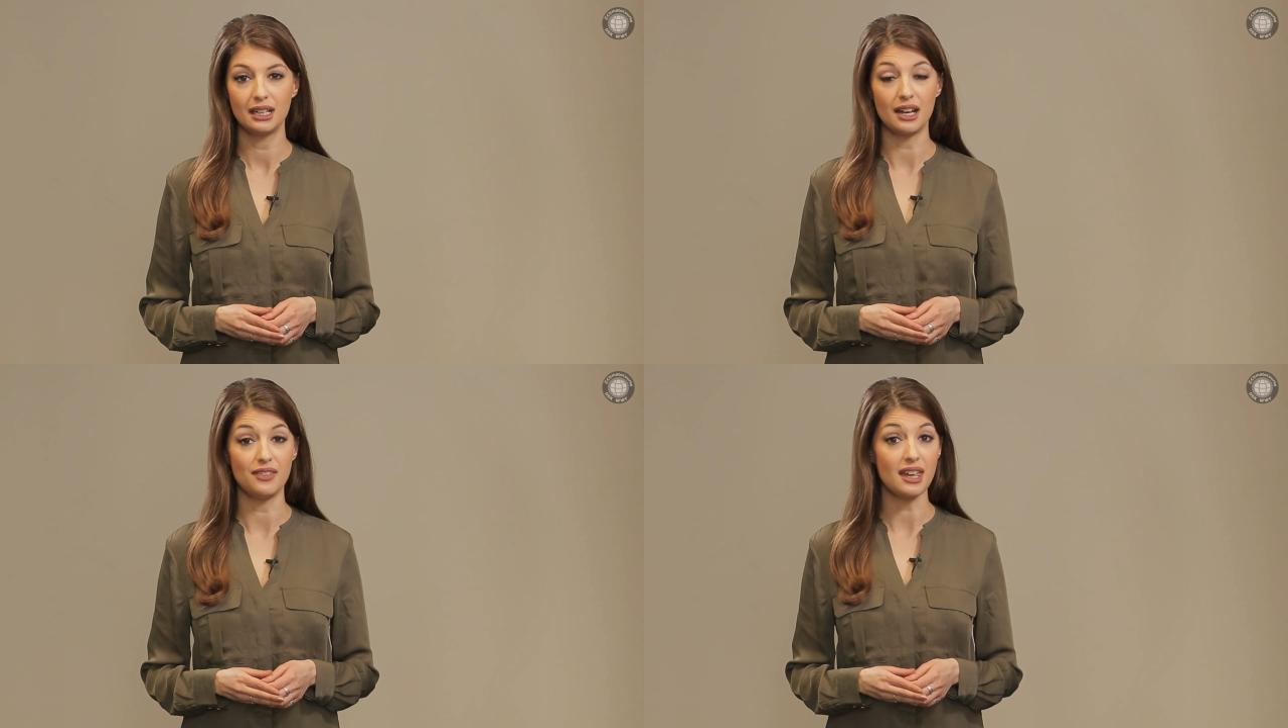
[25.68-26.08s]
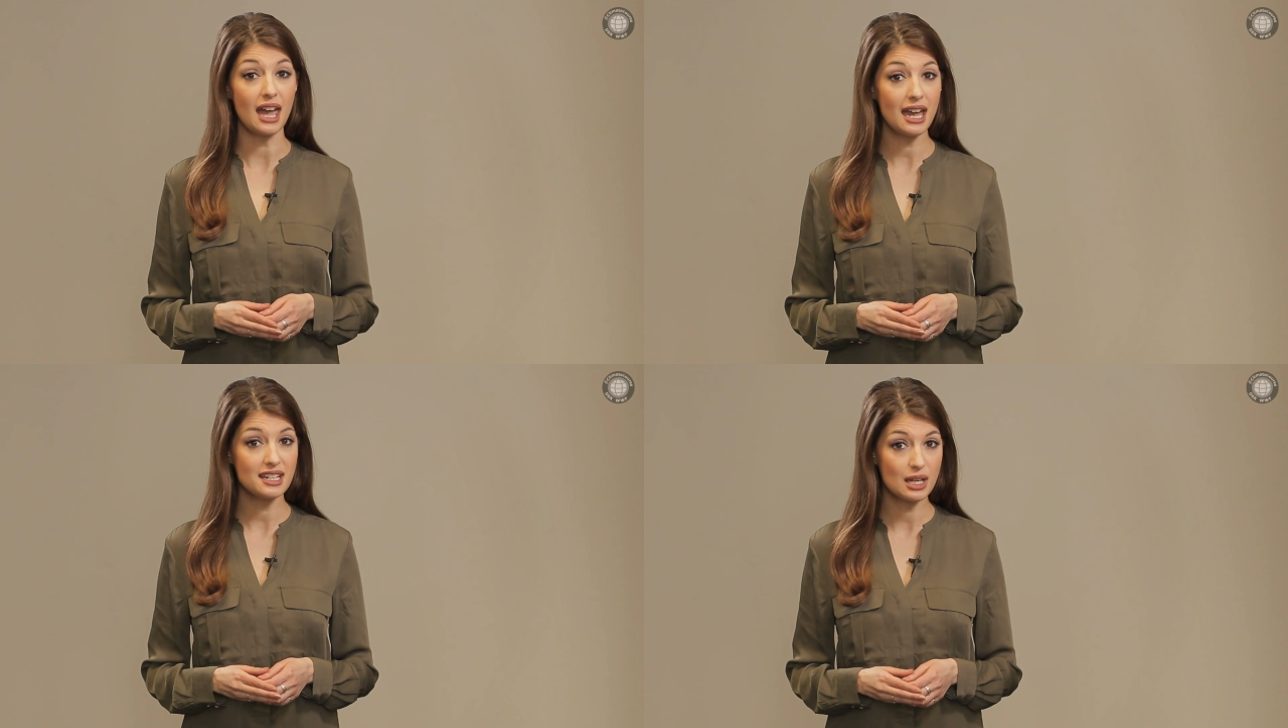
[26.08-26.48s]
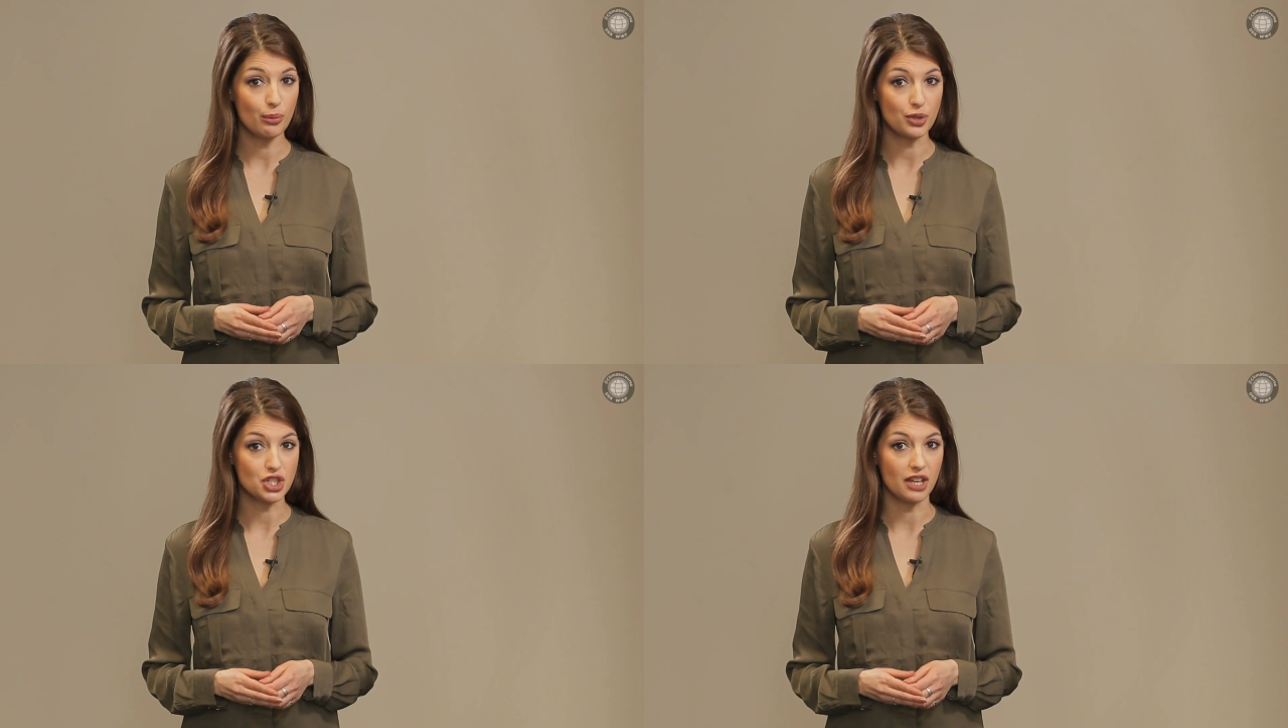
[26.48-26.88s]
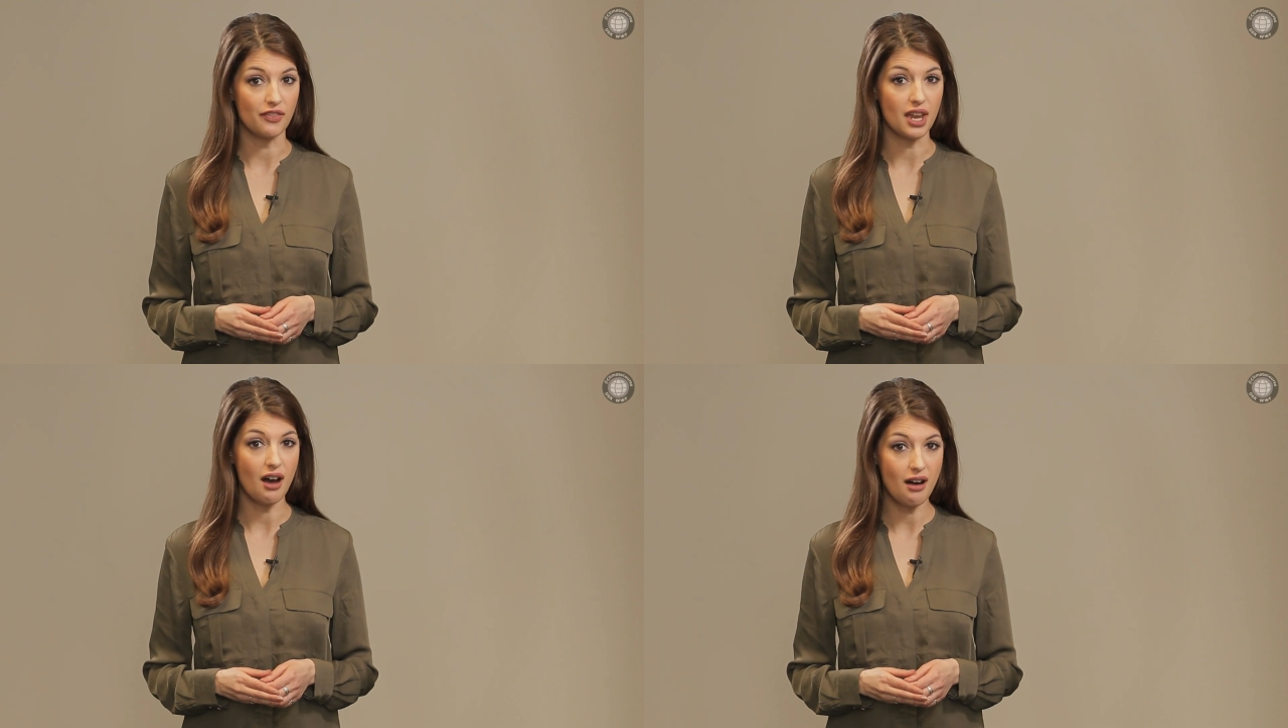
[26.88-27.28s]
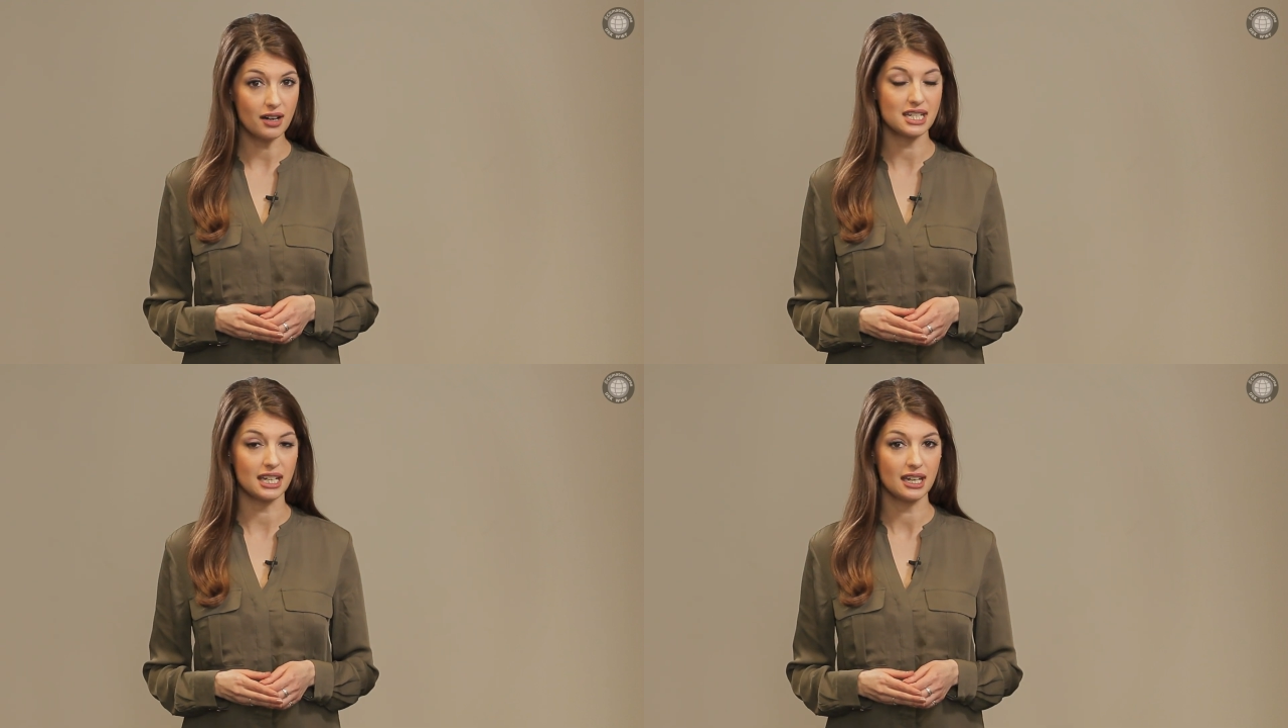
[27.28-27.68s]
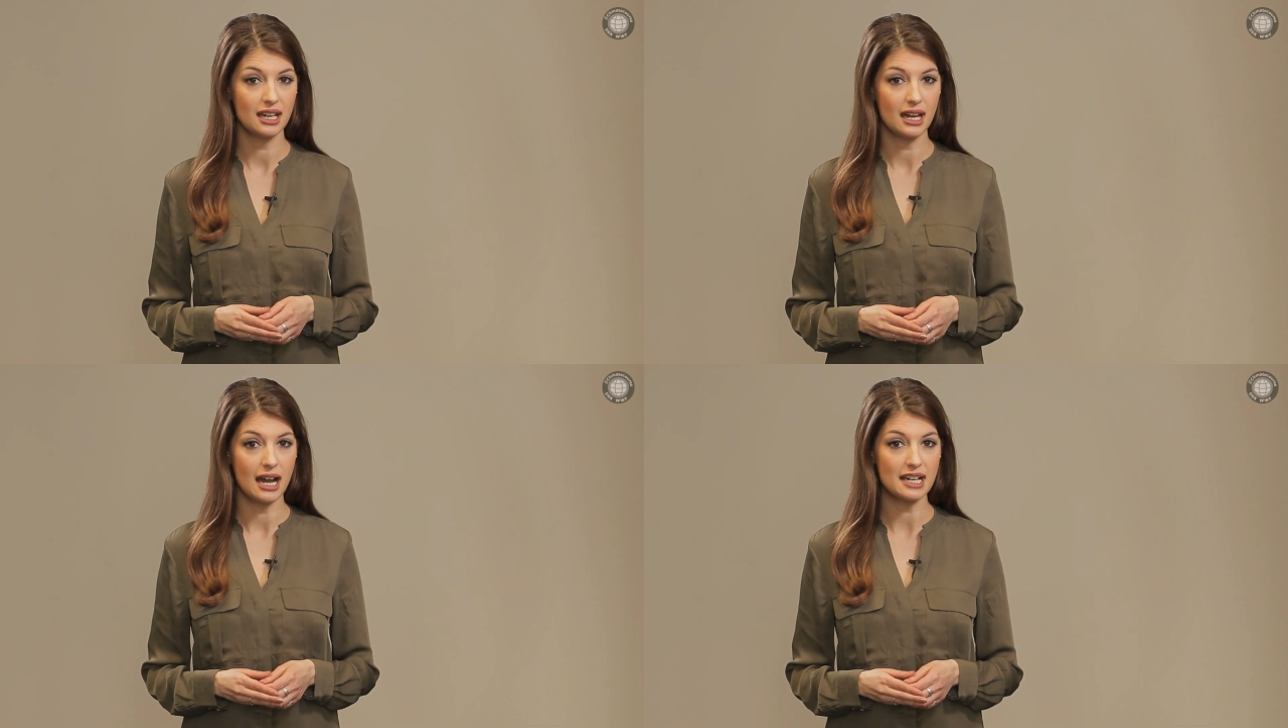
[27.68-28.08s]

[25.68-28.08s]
and the air temperature in the Arctic